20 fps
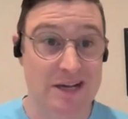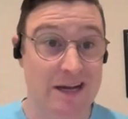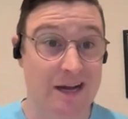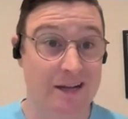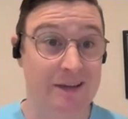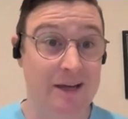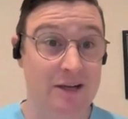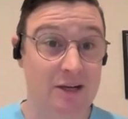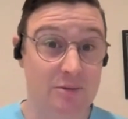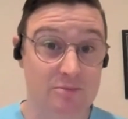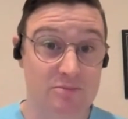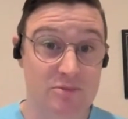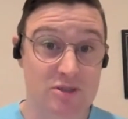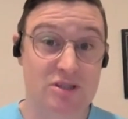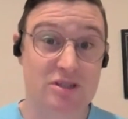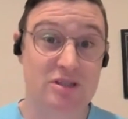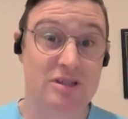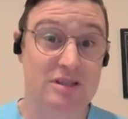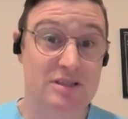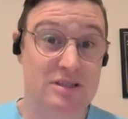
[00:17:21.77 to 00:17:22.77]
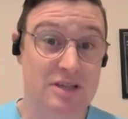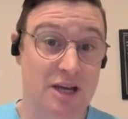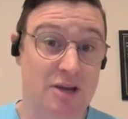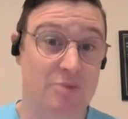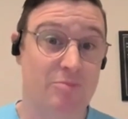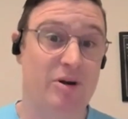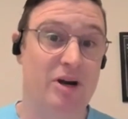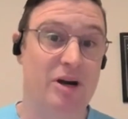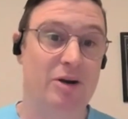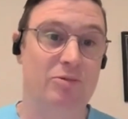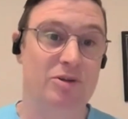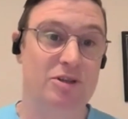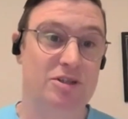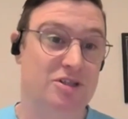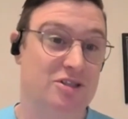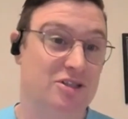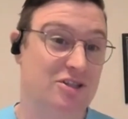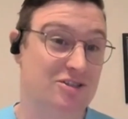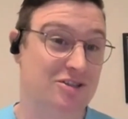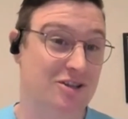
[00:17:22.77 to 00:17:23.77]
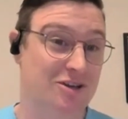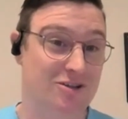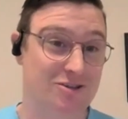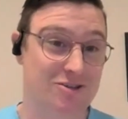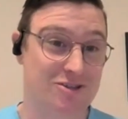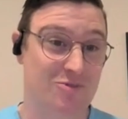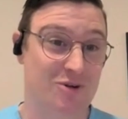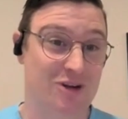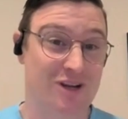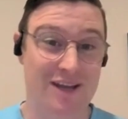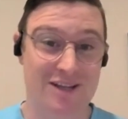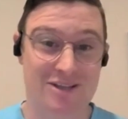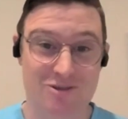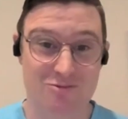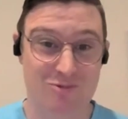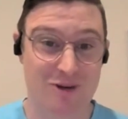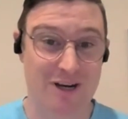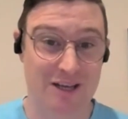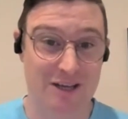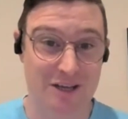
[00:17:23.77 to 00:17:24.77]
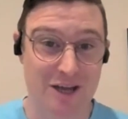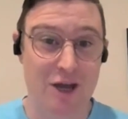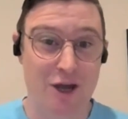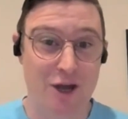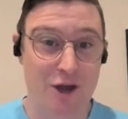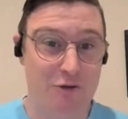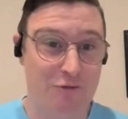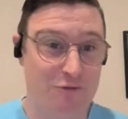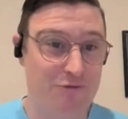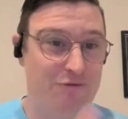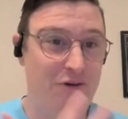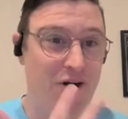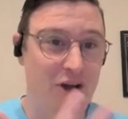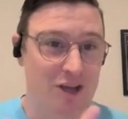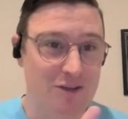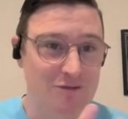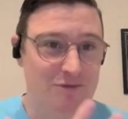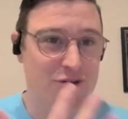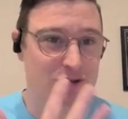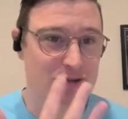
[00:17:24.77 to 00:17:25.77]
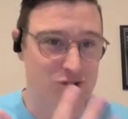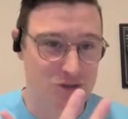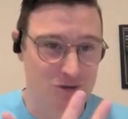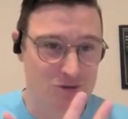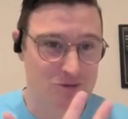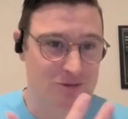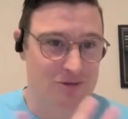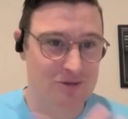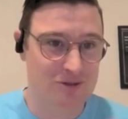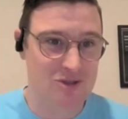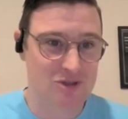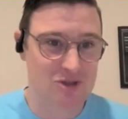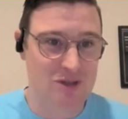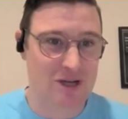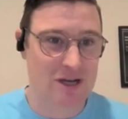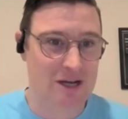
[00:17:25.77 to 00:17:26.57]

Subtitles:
And that comes to the second part, which is because the customer gets really 5 controls